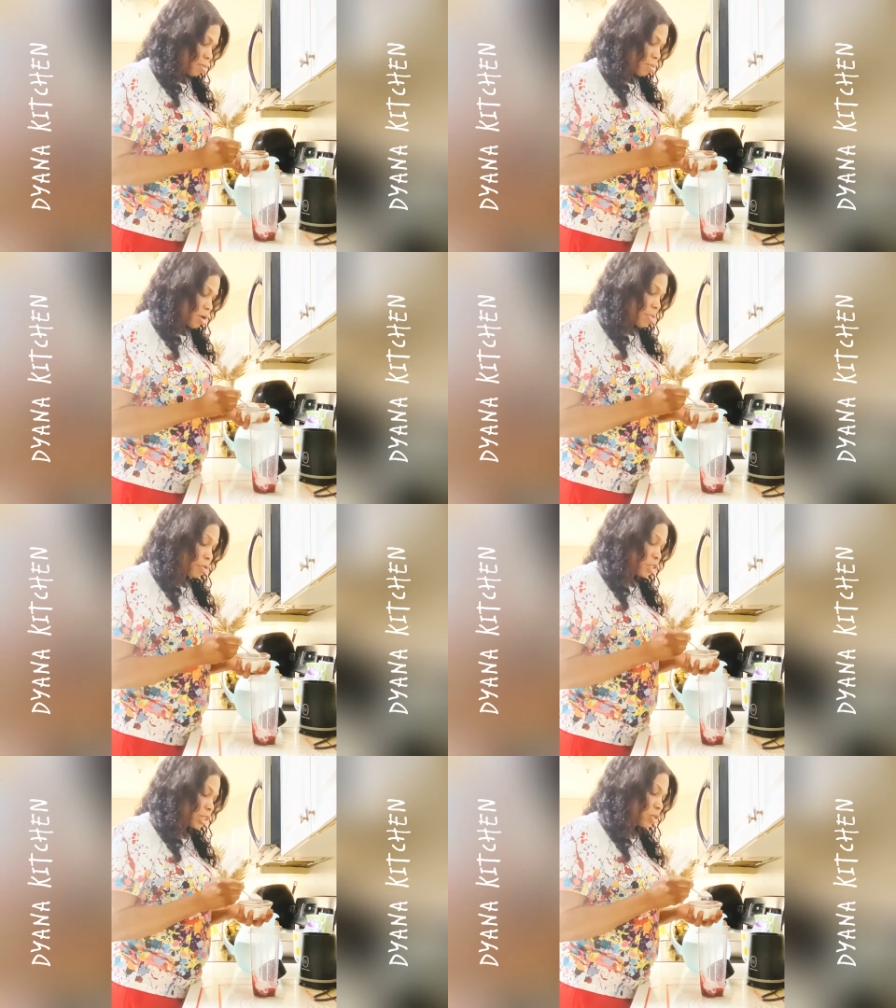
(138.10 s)
you to
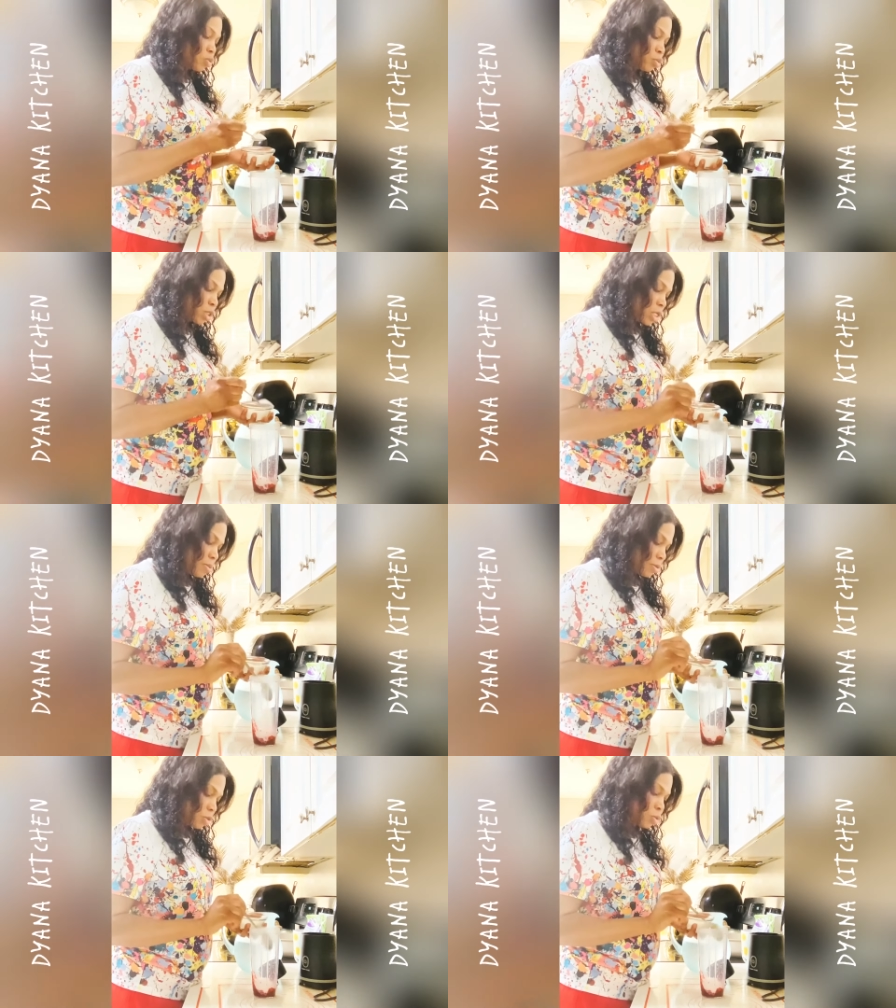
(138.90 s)
put two,
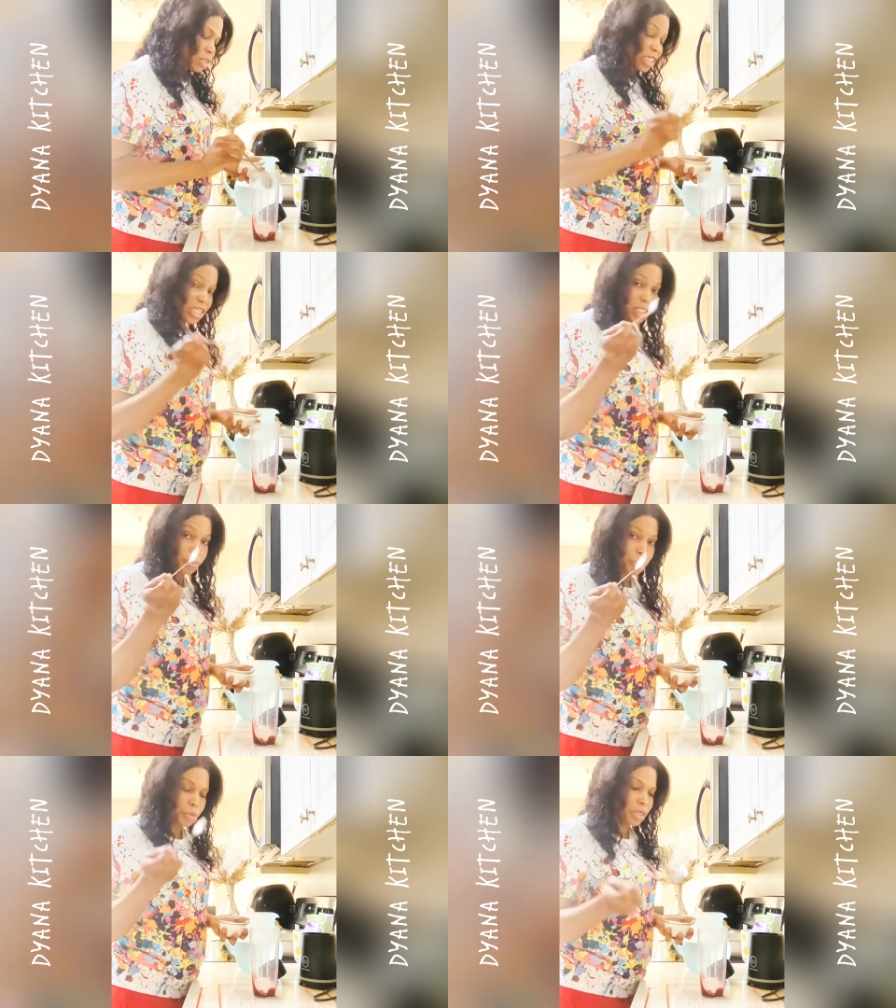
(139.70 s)
te two
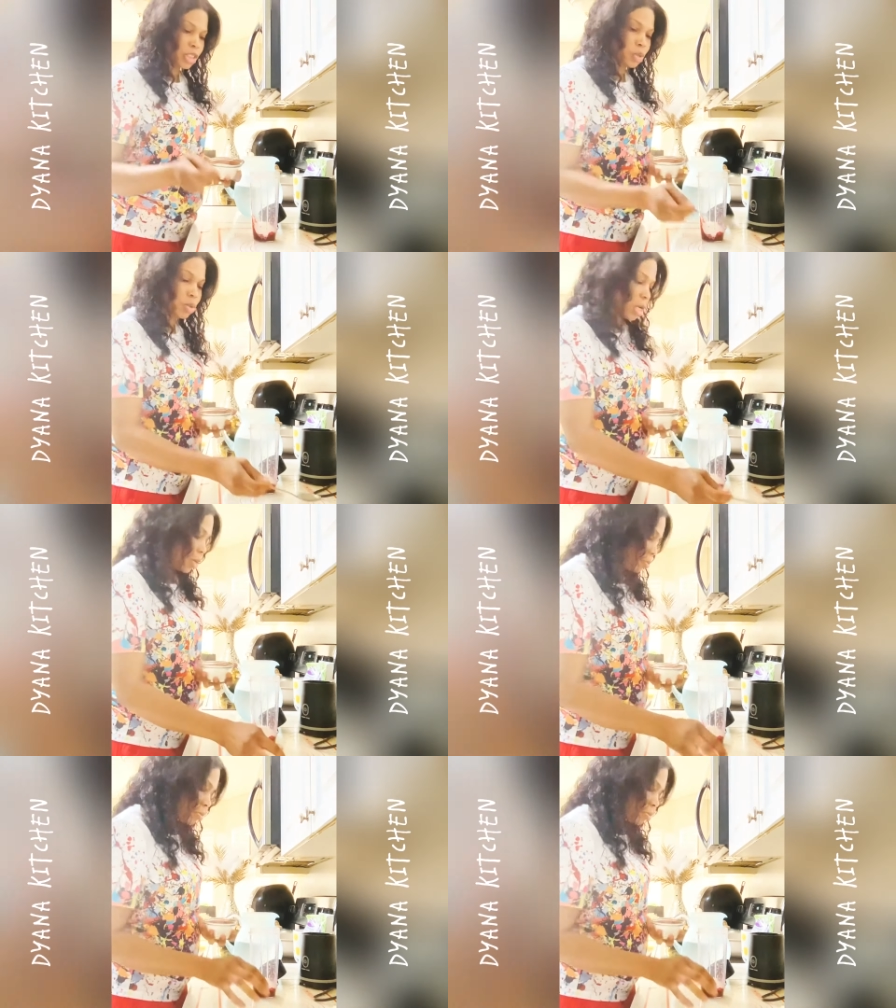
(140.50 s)
teaspoon of sugar